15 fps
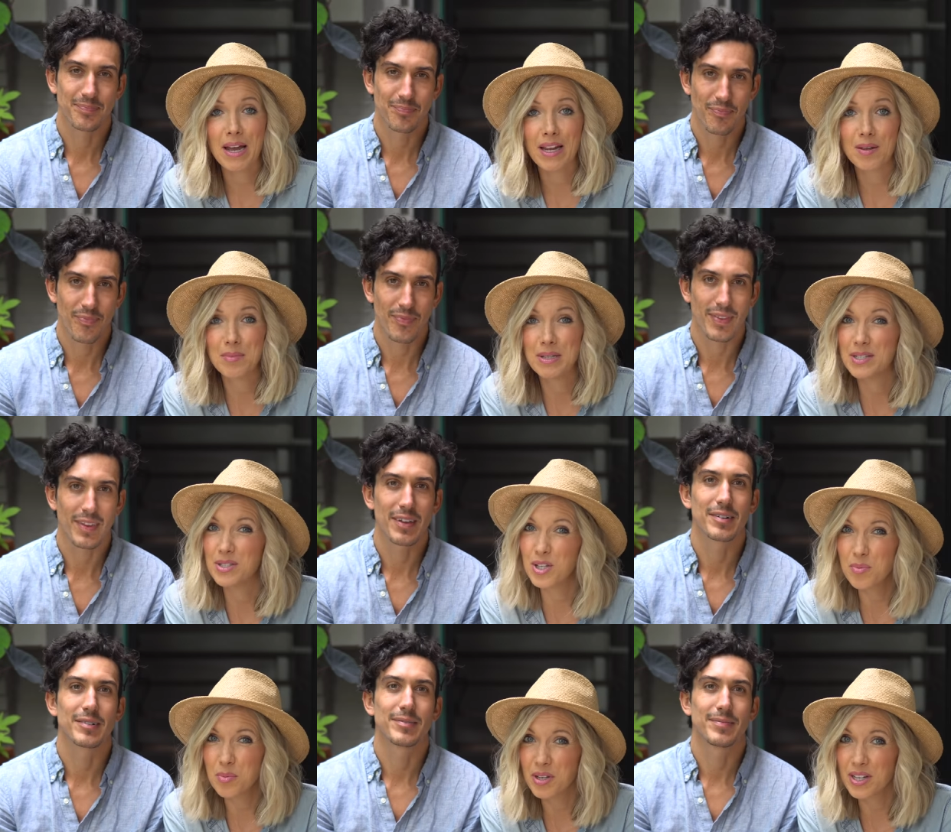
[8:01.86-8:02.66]
Speaker 1: back can be
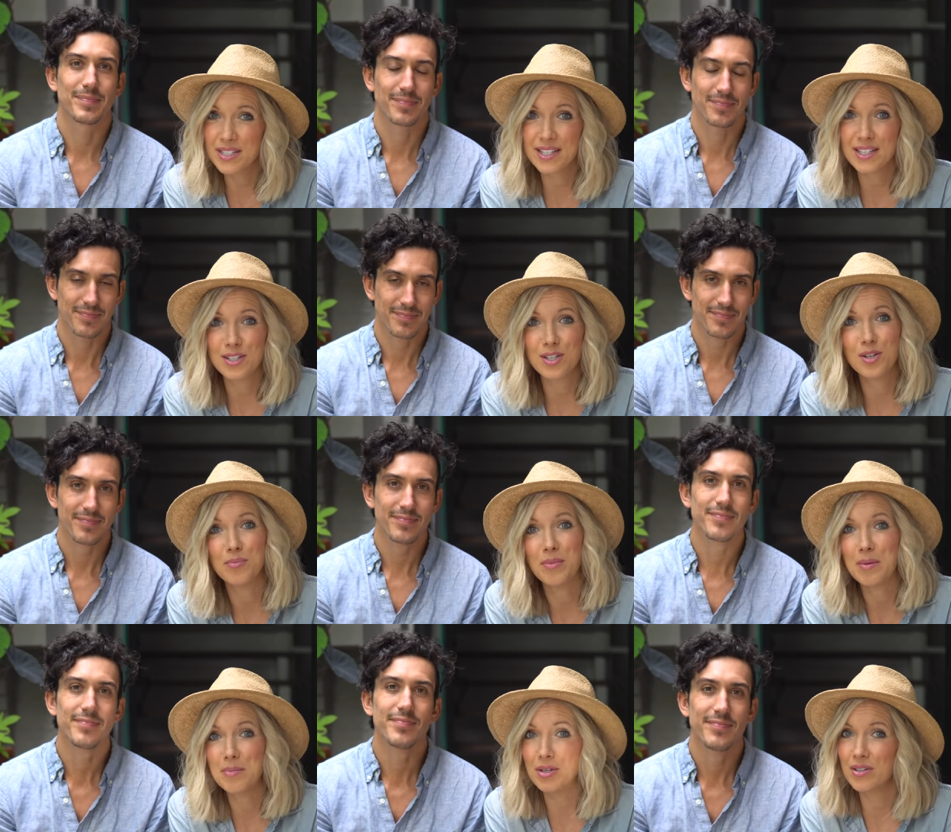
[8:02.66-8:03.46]
super easy too.
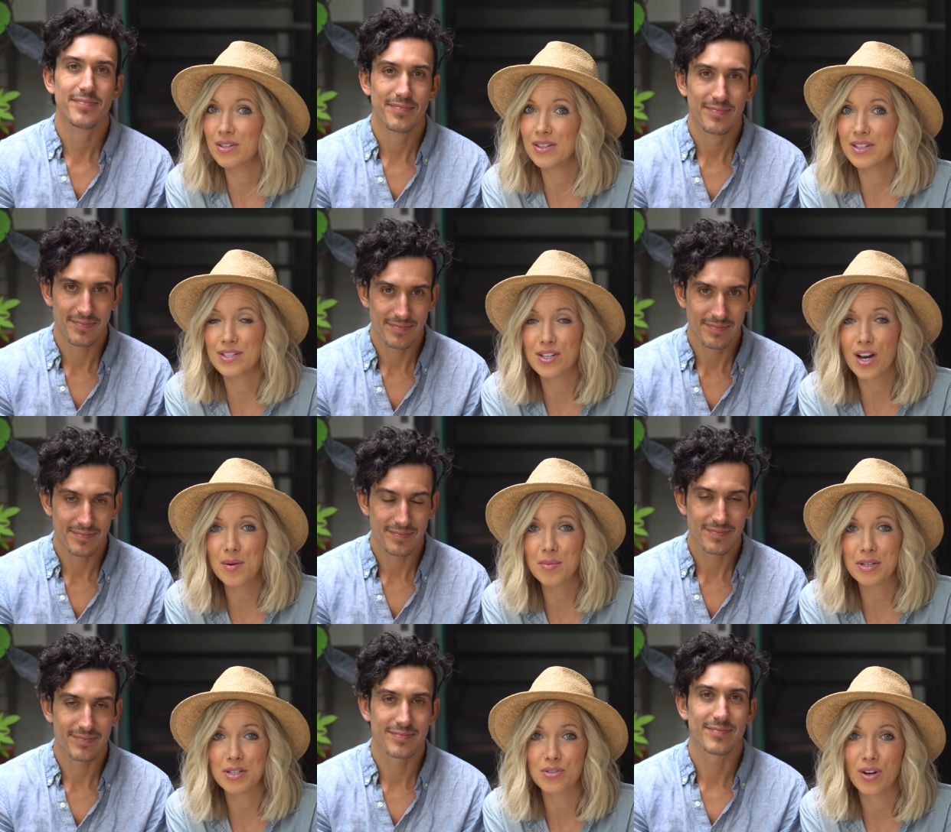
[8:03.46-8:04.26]
Maybe you're in the
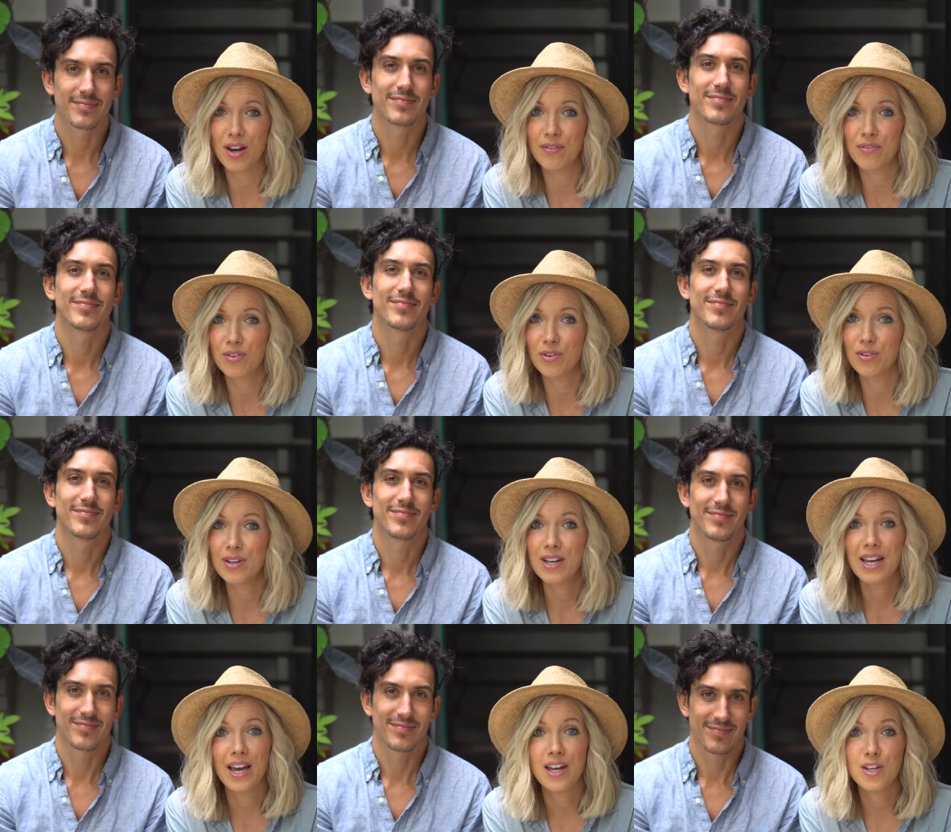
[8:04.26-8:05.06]
Starbucks drive-through
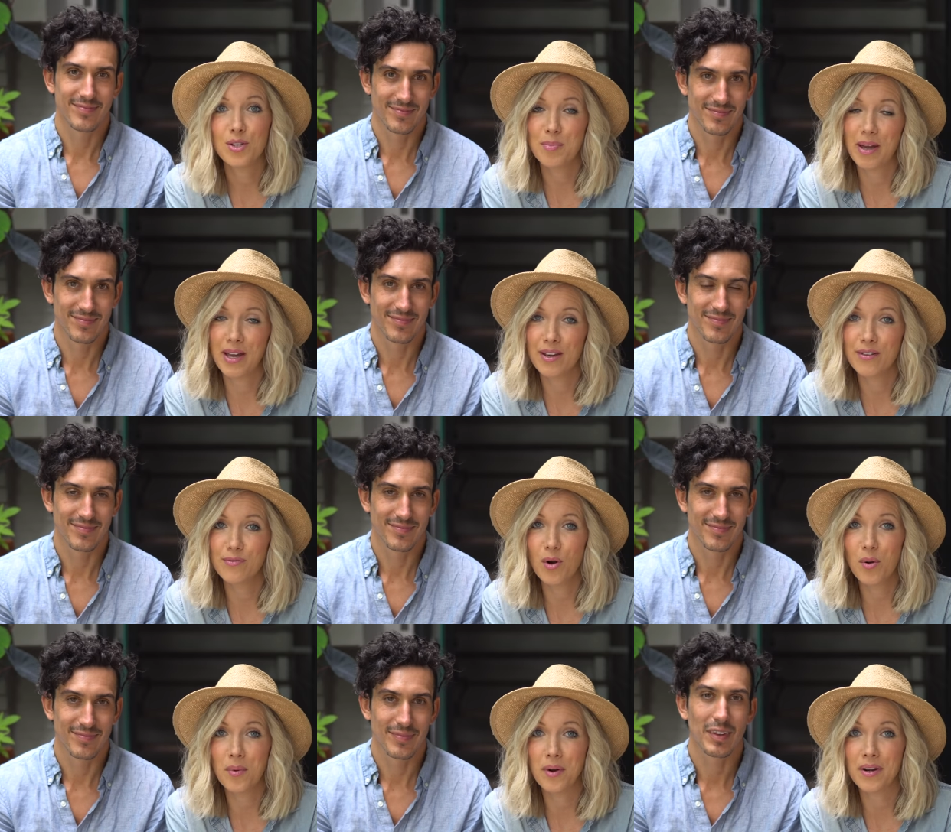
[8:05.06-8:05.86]
and you pay it
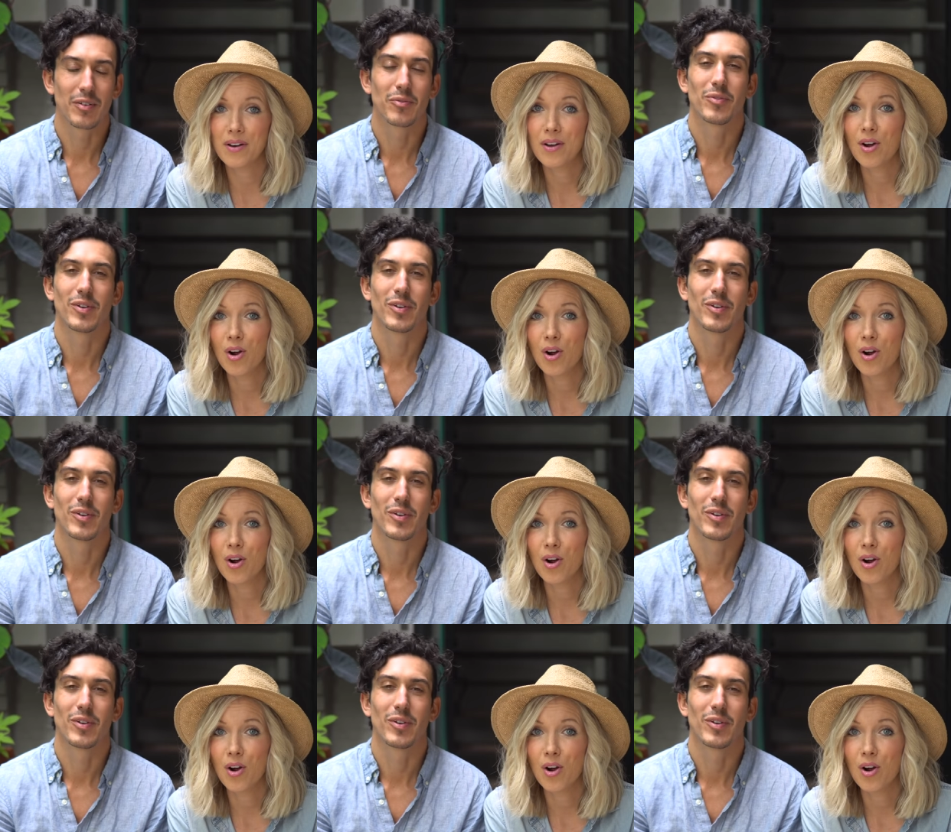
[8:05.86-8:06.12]
forward.